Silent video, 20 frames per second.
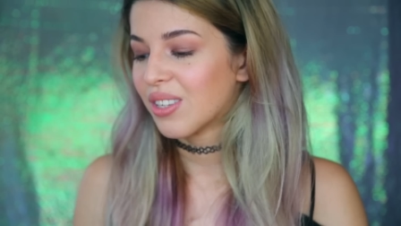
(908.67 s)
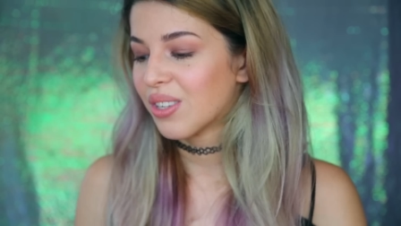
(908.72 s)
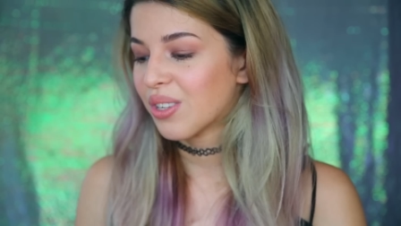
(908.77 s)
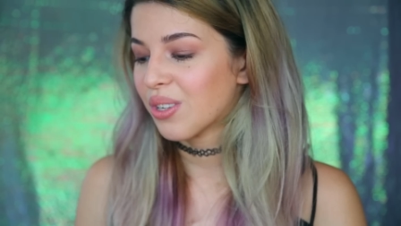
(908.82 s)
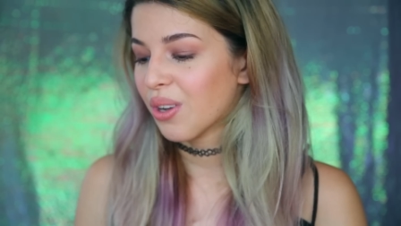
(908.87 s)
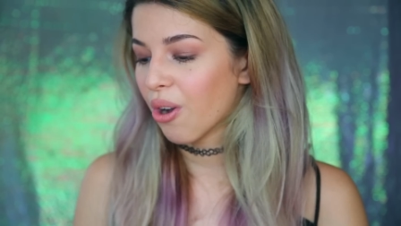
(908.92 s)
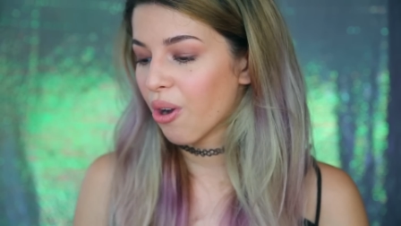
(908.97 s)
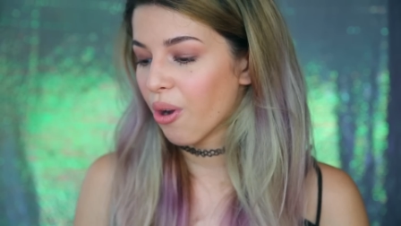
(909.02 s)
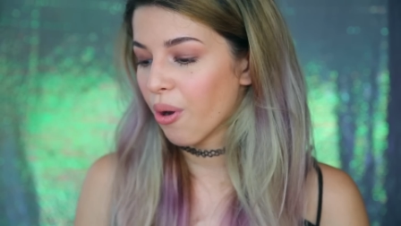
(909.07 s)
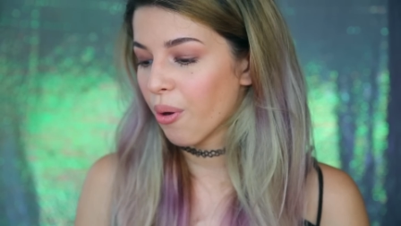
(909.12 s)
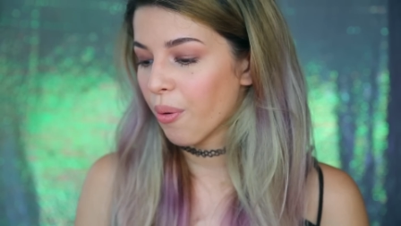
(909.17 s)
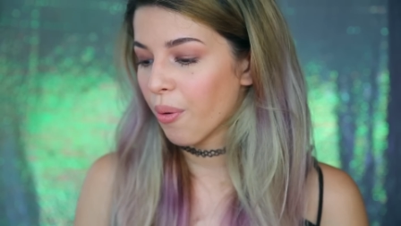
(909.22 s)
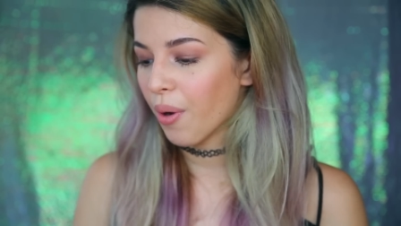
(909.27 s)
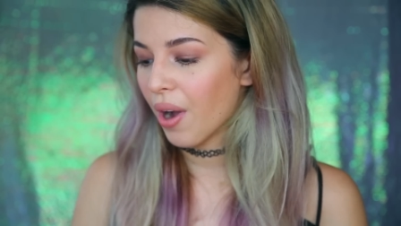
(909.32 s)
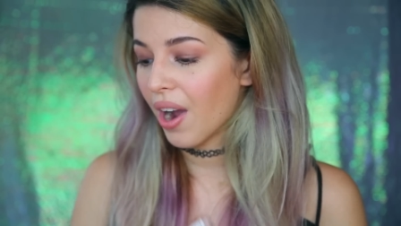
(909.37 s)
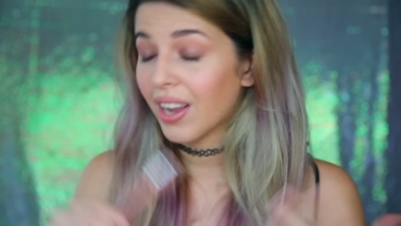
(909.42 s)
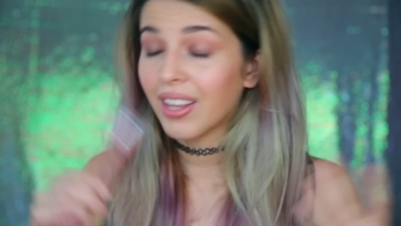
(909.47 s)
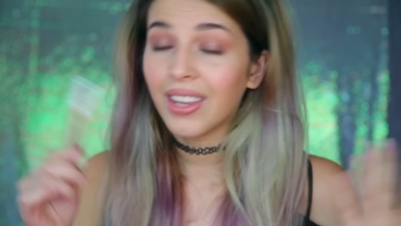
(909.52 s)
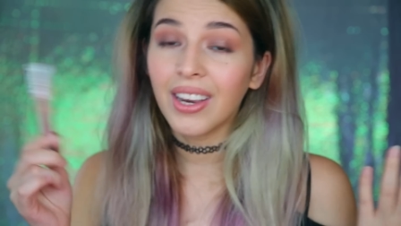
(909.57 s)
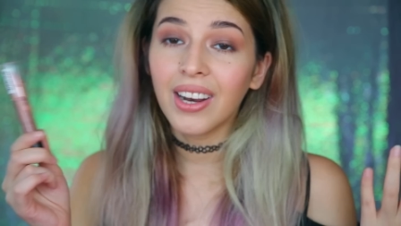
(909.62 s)

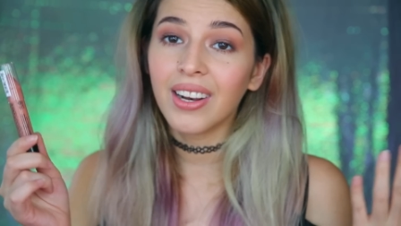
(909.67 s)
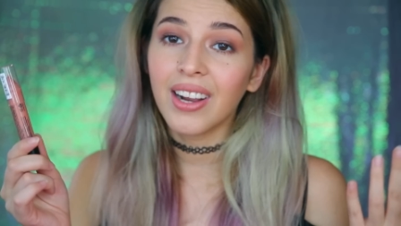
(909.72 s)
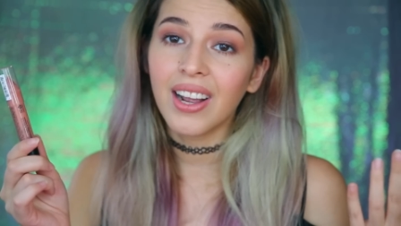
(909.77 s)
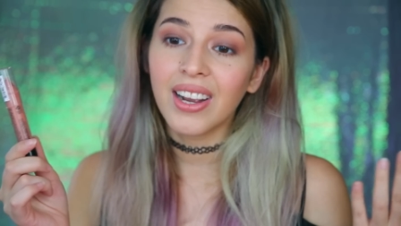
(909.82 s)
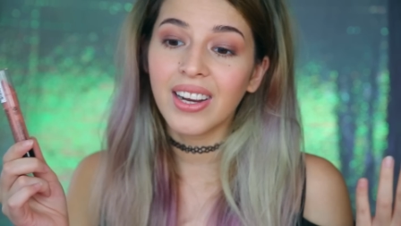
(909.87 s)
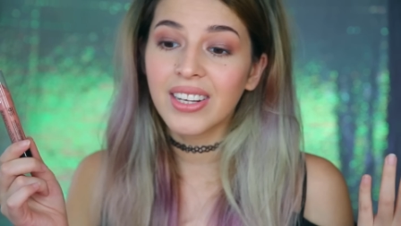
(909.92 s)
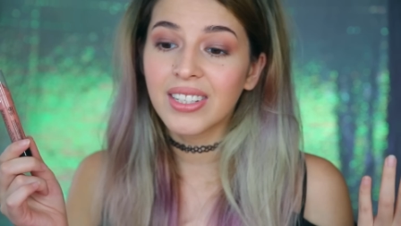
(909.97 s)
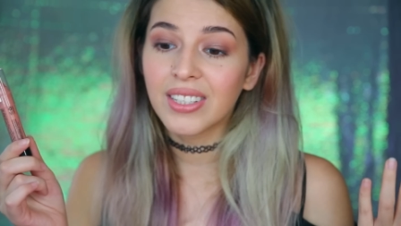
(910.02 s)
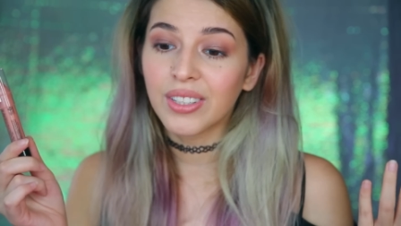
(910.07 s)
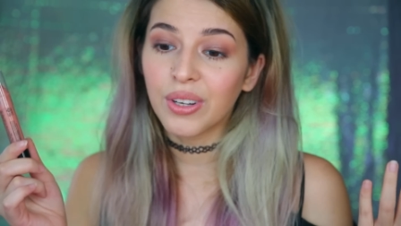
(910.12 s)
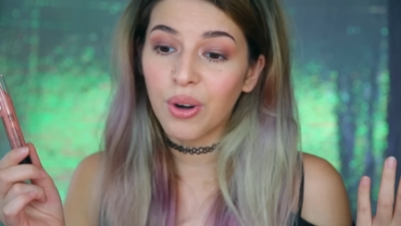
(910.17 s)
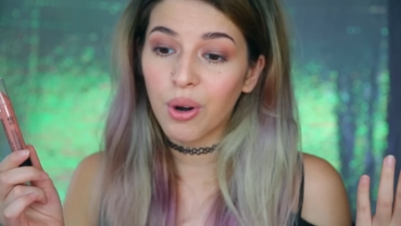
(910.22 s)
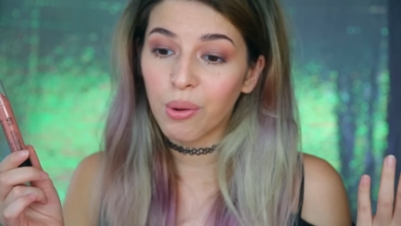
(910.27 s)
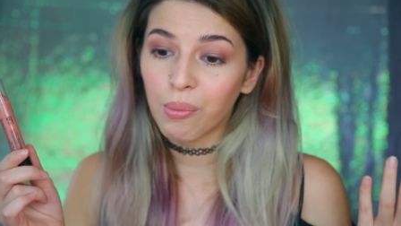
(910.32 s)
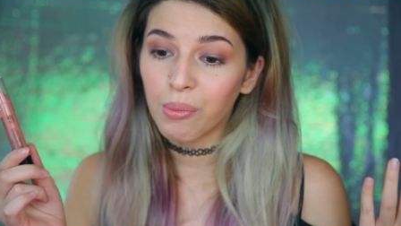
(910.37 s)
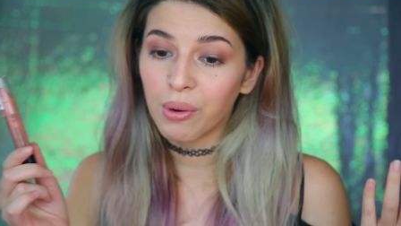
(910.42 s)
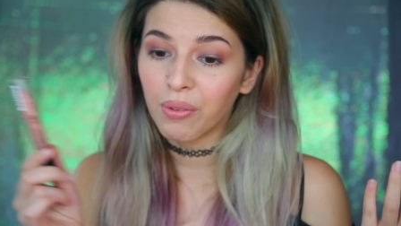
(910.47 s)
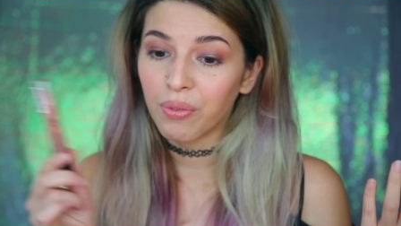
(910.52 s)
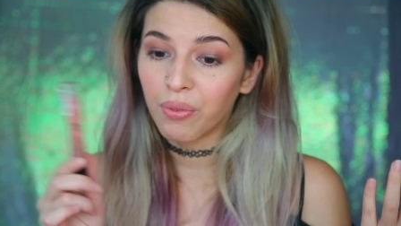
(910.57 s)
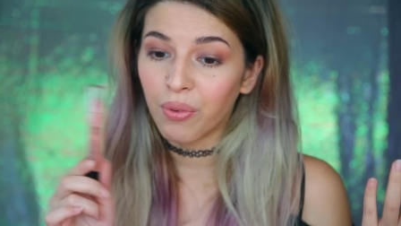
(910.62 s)
So I think that is a
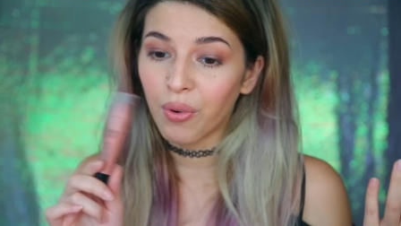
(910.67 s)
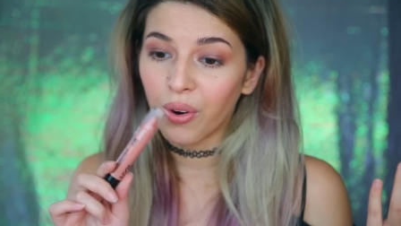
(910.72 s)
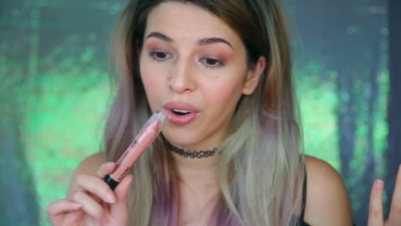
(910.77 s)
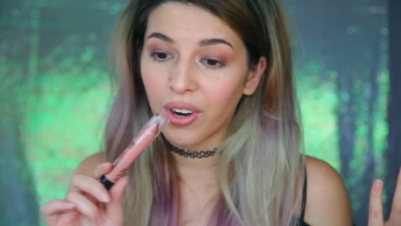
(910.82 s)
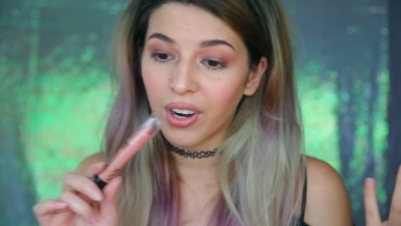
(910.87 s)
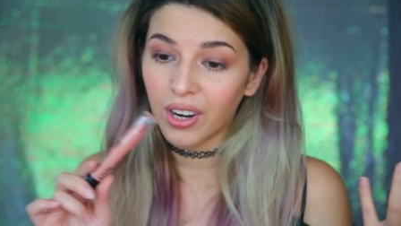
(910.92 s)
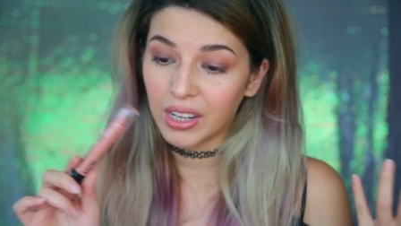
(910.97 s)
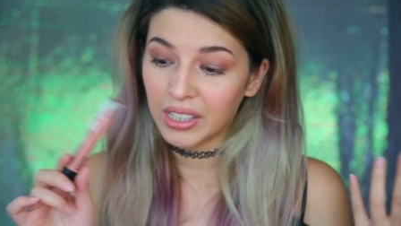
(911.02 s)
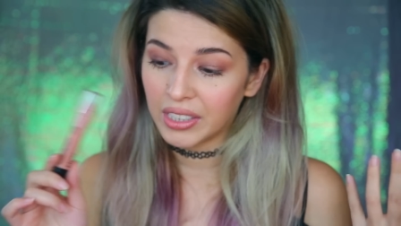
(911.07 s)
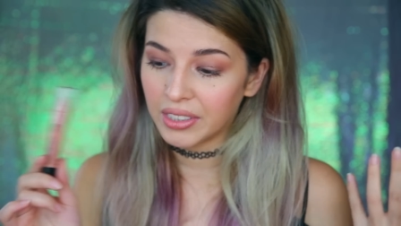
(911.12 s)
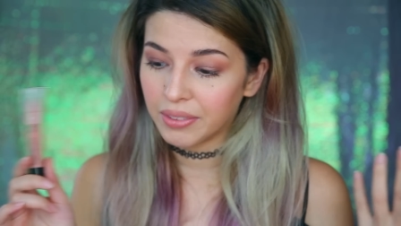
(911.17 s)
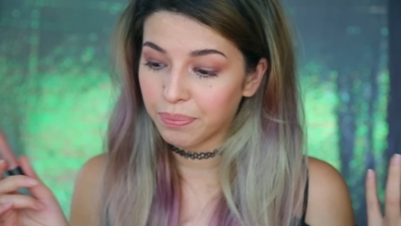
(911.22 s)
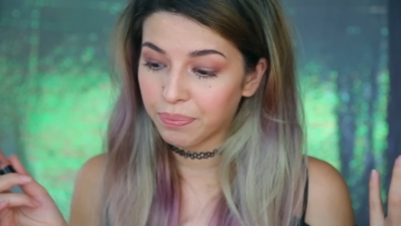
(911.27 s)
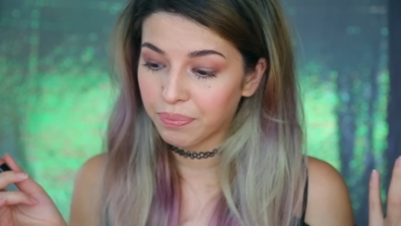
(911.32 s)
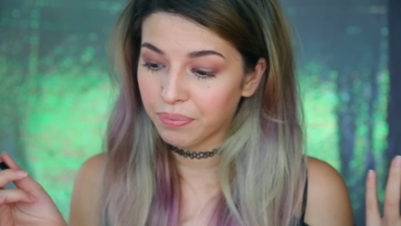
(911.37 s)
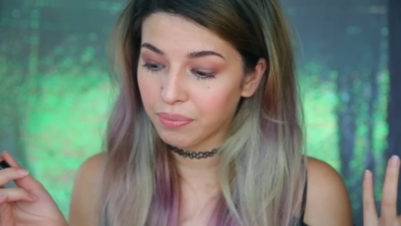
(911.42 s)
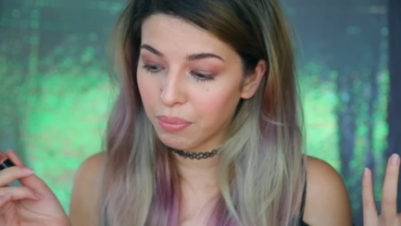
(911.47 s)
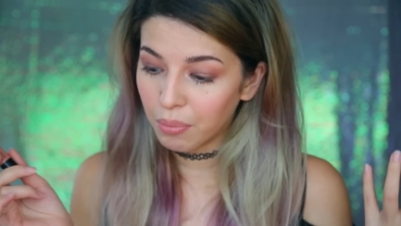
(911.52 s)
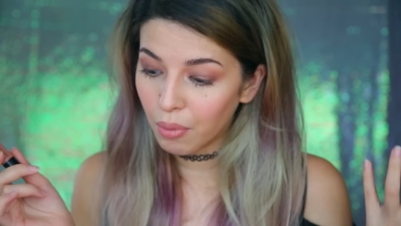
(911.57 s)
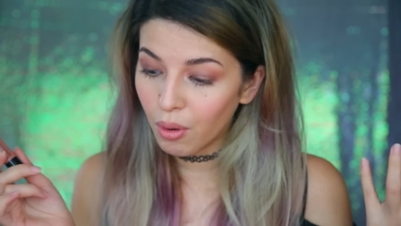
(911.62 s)
normal for
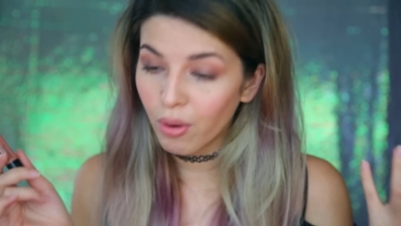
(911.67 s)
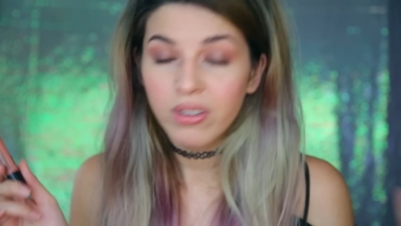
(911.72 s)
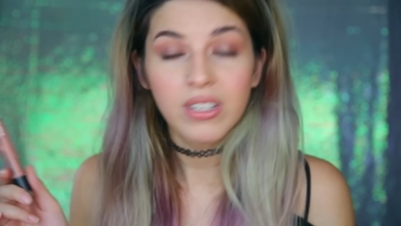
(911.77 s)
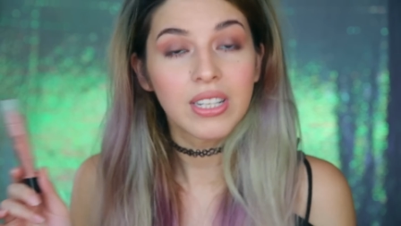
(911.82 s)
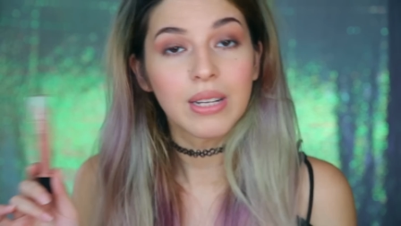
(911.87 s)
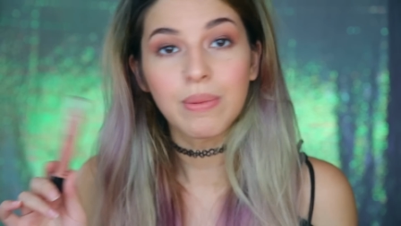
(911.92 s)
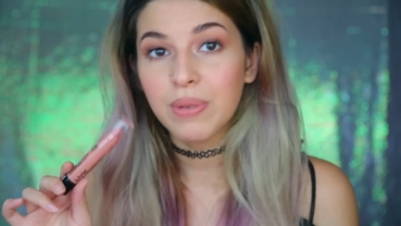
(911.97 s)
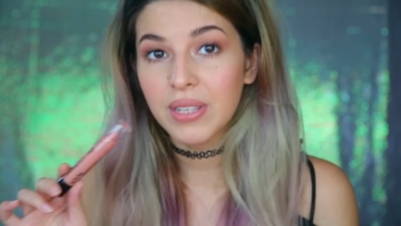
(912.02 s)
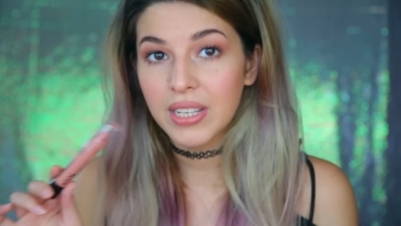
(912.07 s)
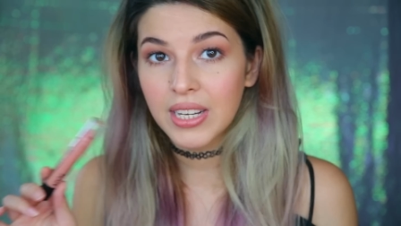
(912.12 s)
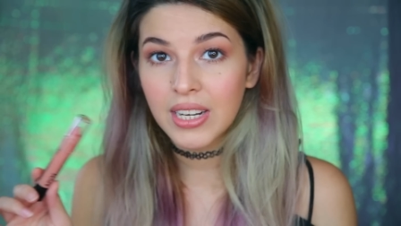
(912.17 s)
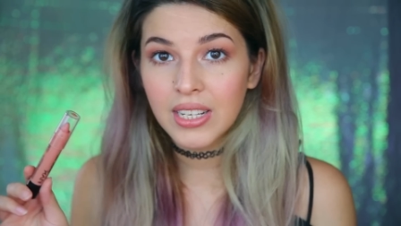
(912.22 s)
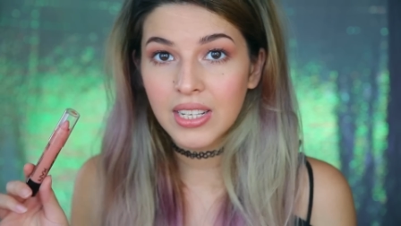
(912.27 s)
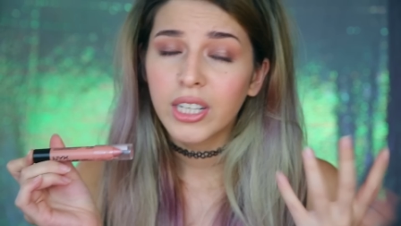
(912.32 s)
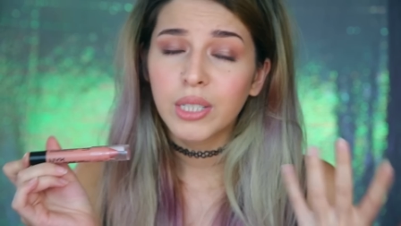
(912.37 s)
most lipsticks.